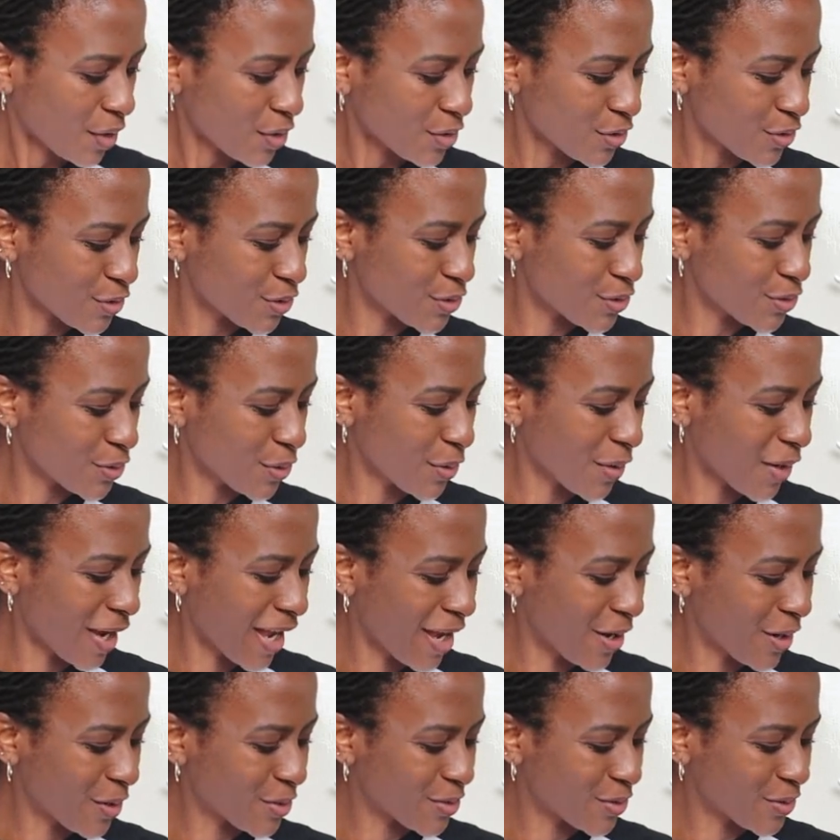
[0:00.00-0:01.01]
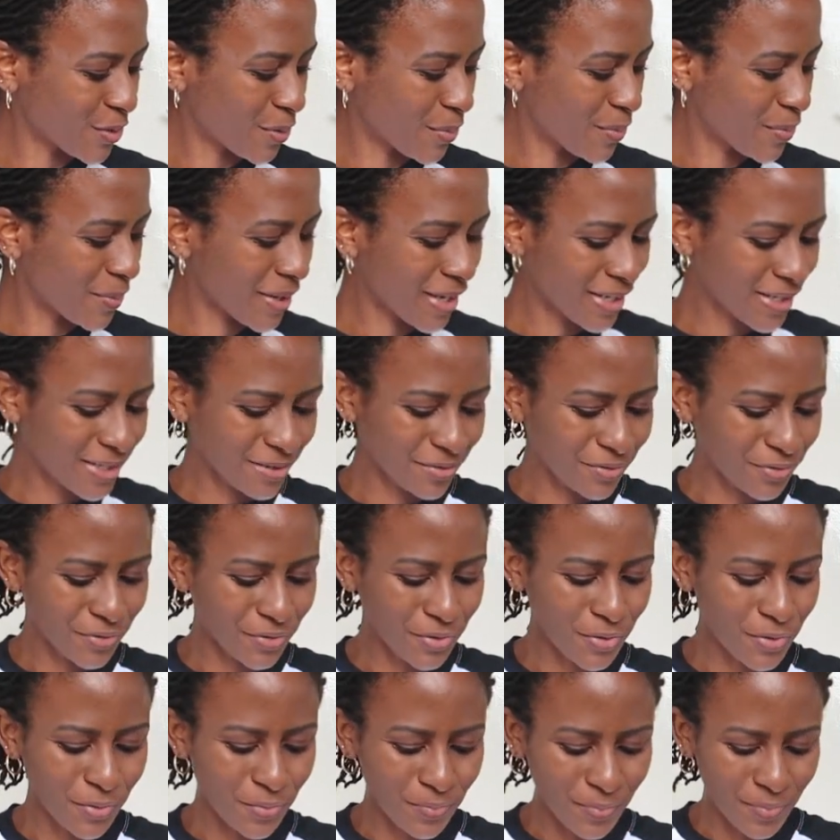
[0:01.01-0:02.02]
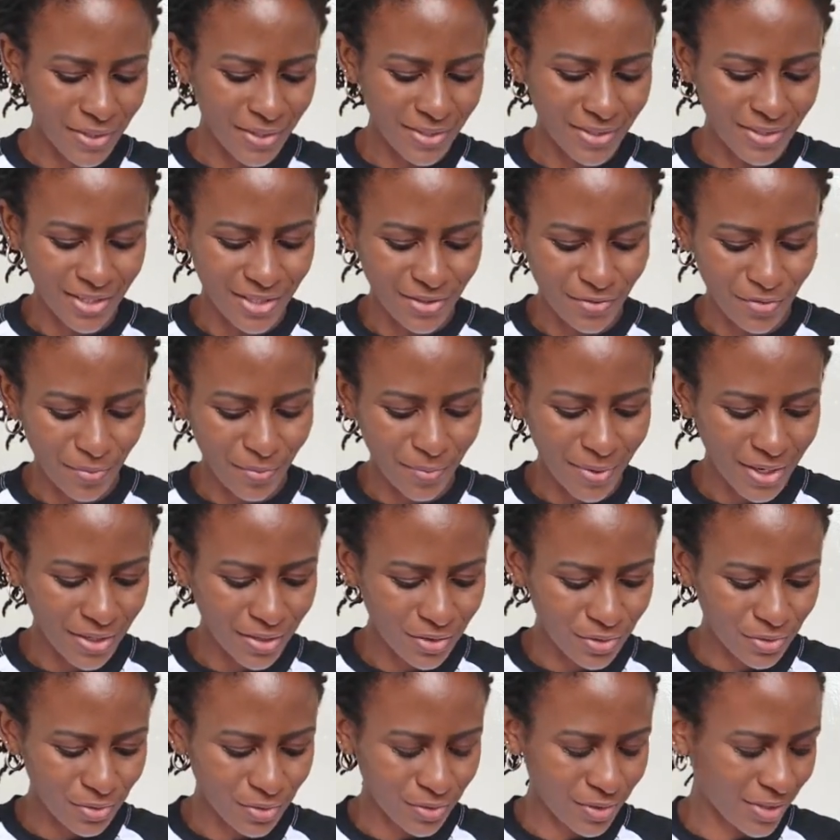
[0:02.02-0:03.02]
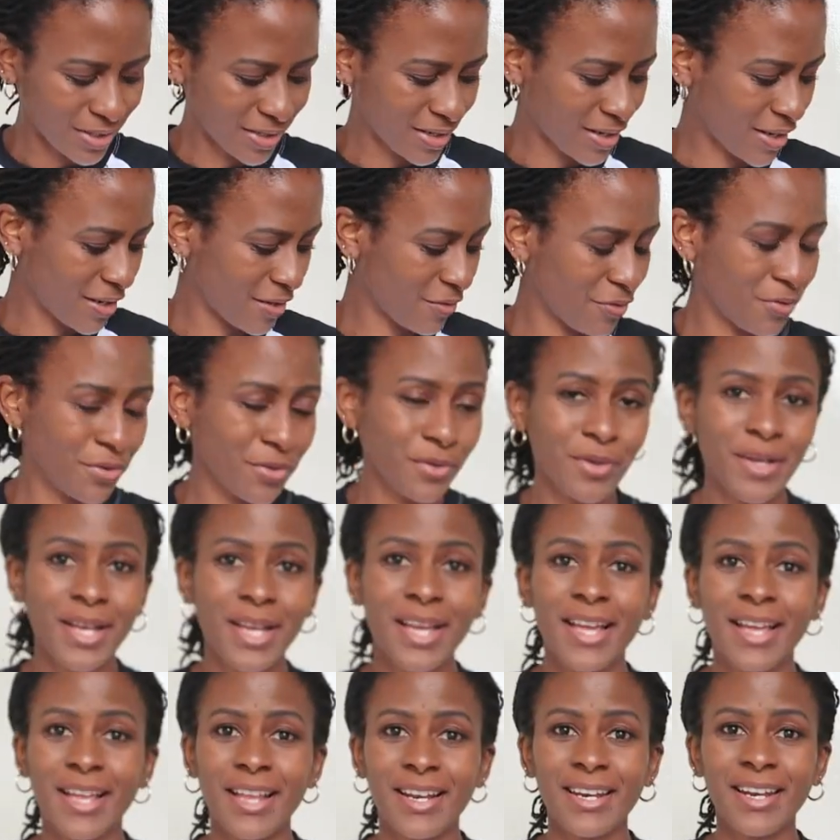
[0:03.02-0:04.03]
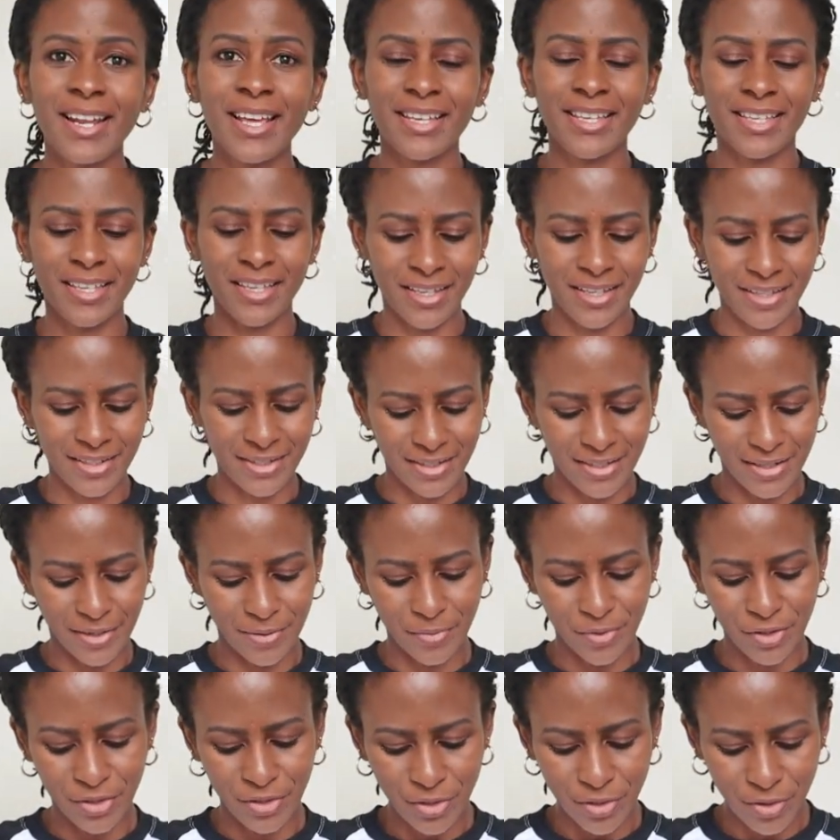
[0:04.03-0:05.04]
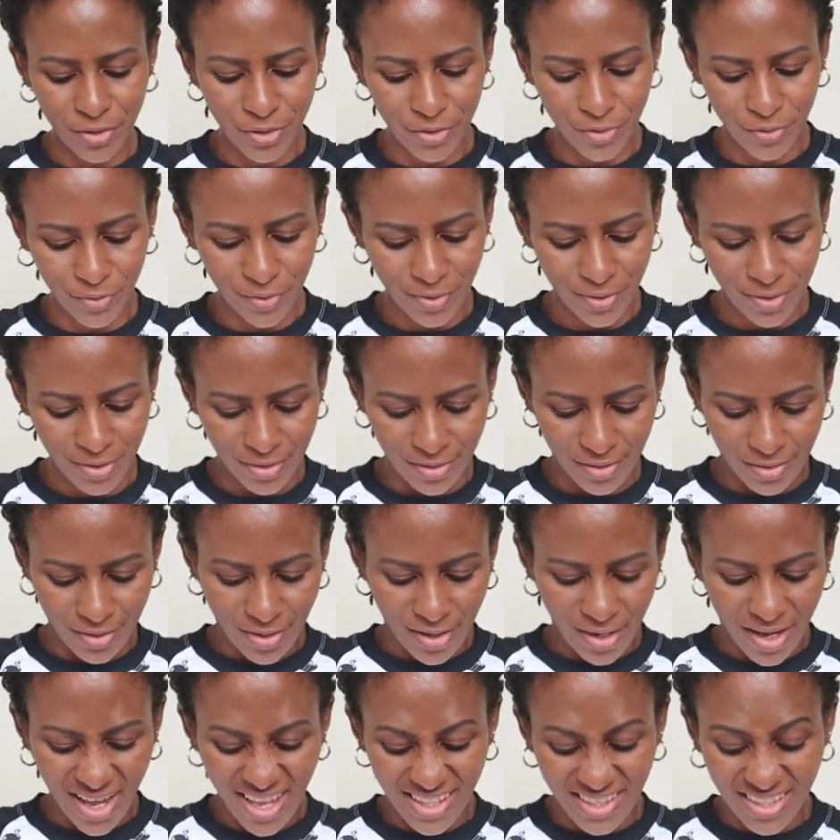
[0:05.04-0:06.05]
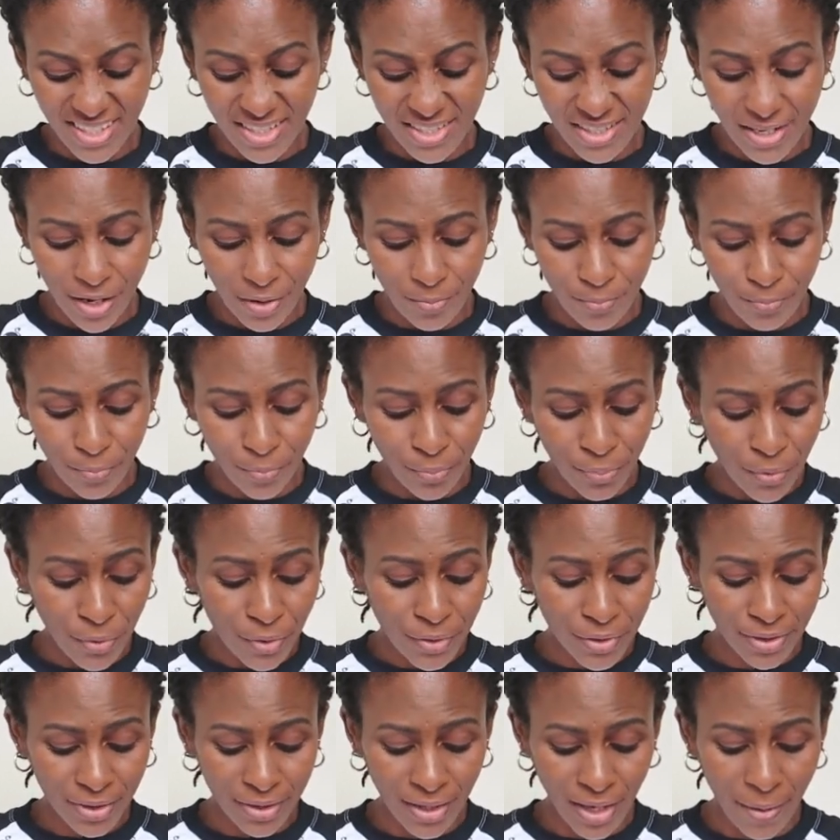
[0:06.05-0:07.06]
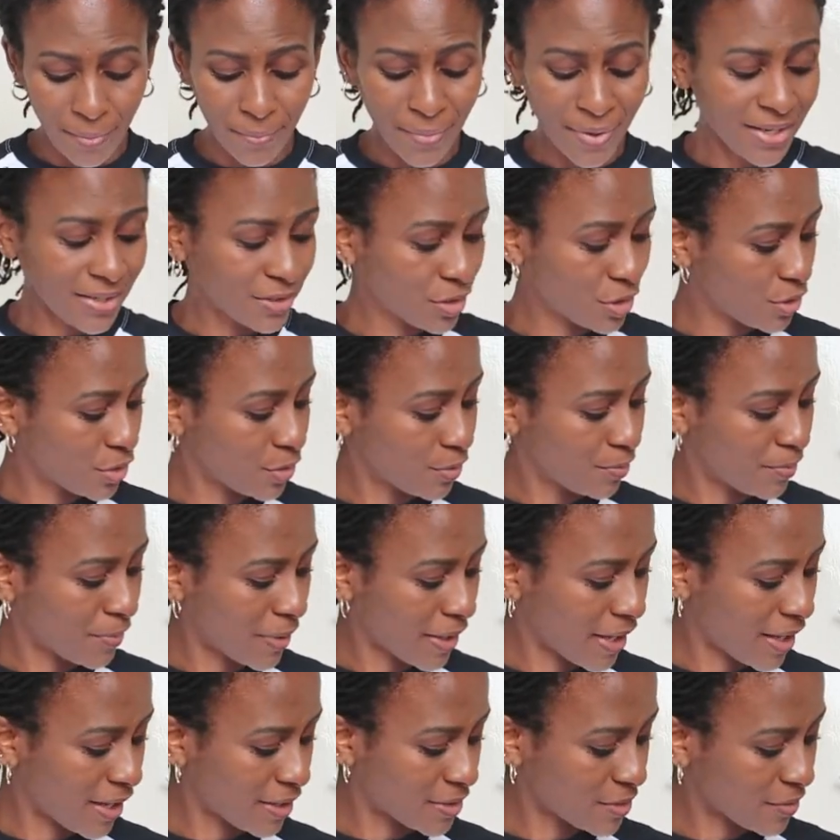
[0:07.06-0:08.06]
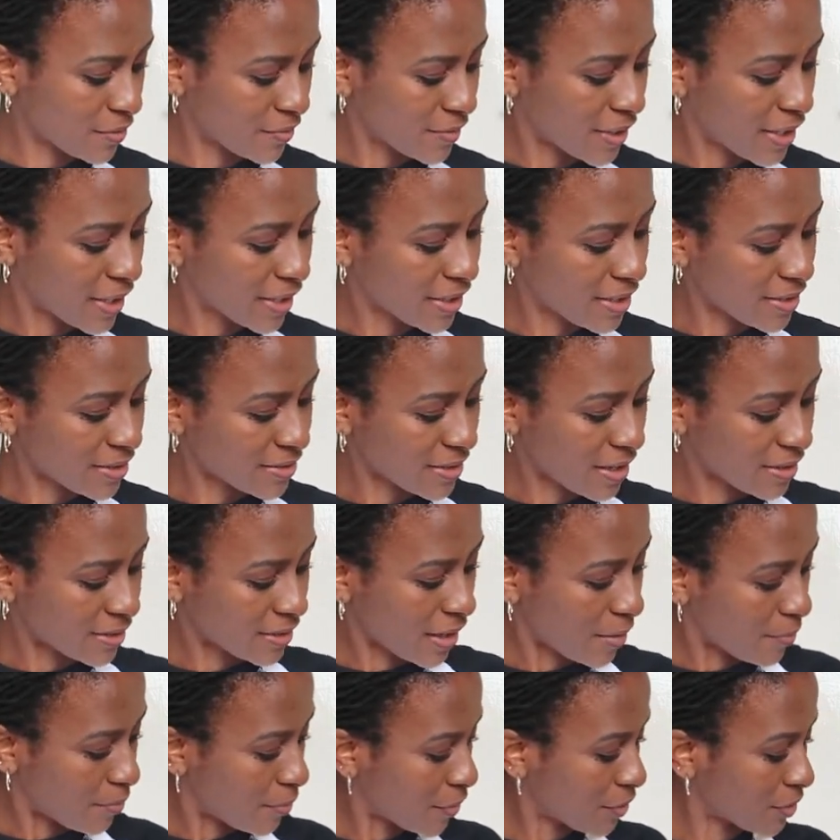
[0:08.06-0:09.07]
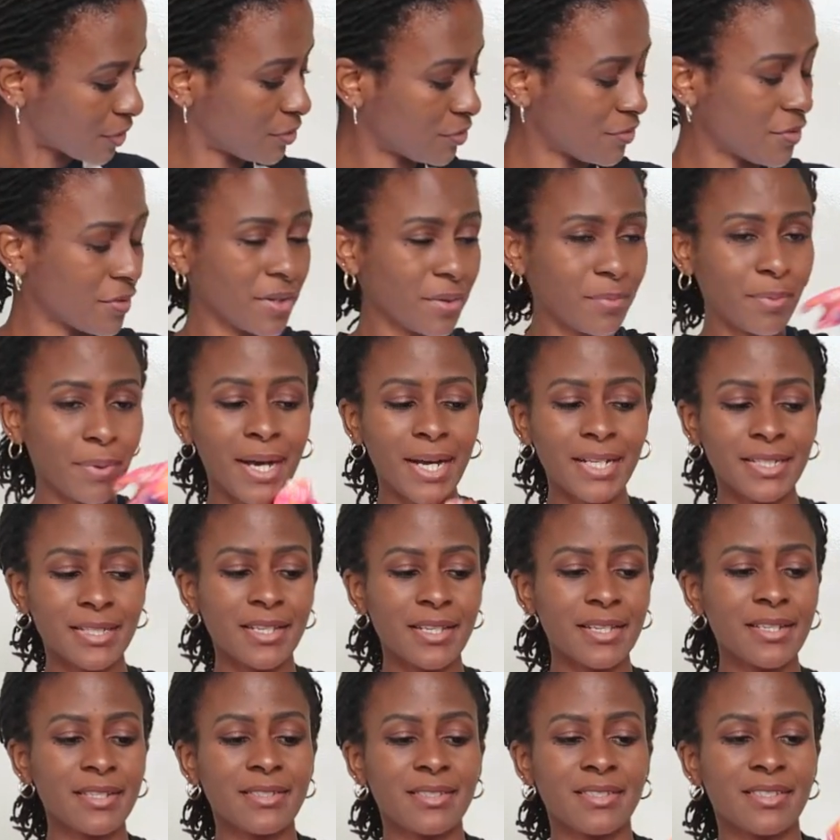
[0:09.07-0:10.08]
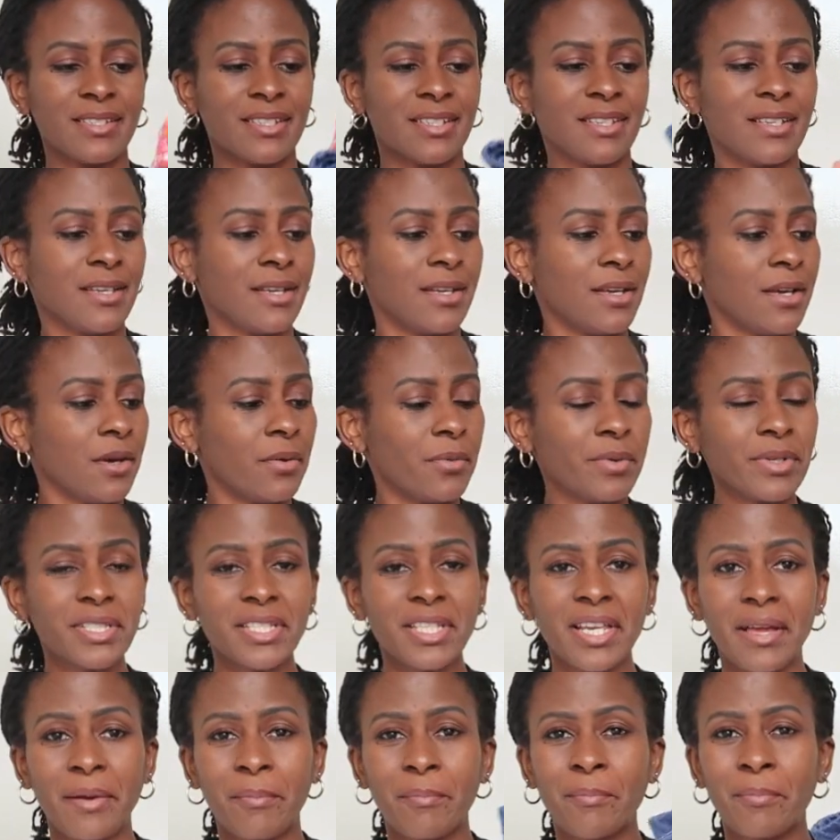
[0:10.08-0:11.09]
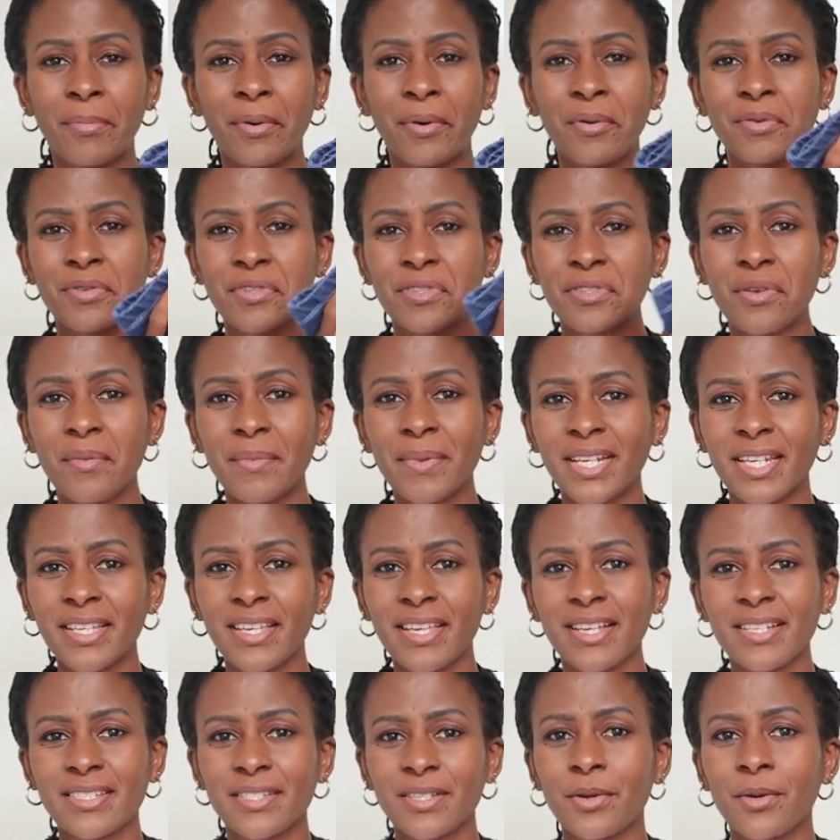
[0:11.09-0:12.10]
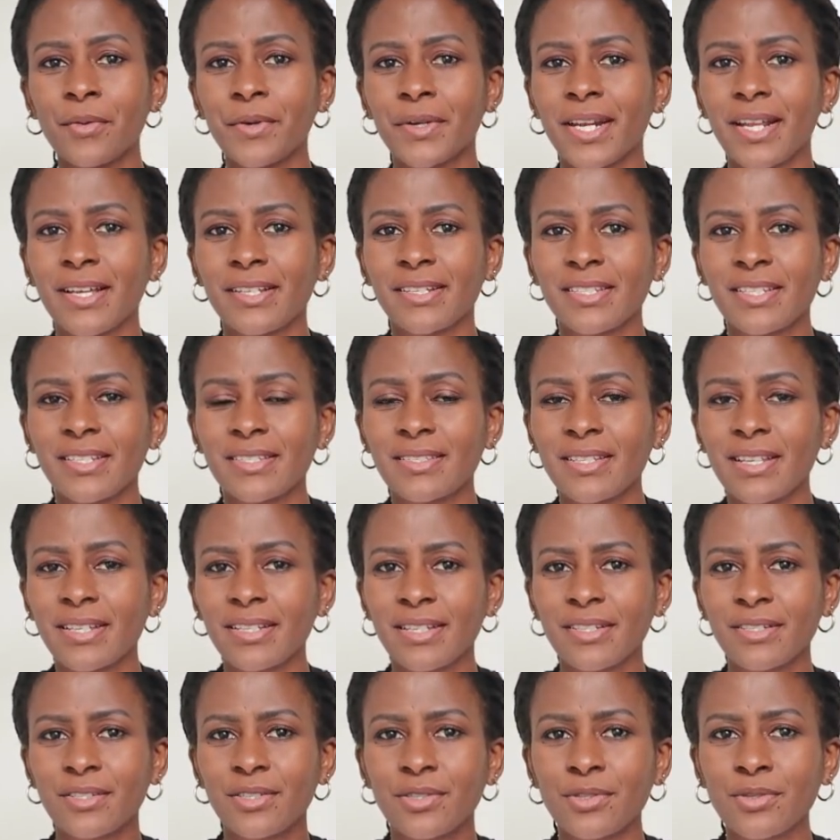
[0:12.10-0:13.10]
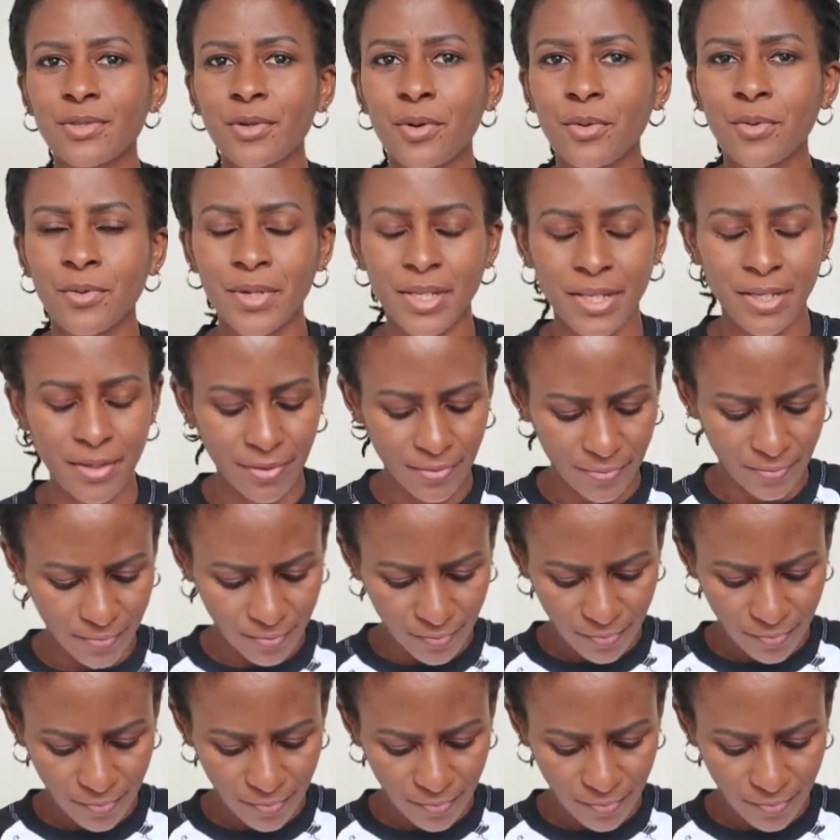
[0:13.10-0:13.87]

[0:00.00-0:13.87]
So I also made a few pieces for my daughter, a few leggings. Let me show you. And these are both, I made 2 pairs of leggings, and they're both free patterns, which I bought so many years ago when I just started sewing.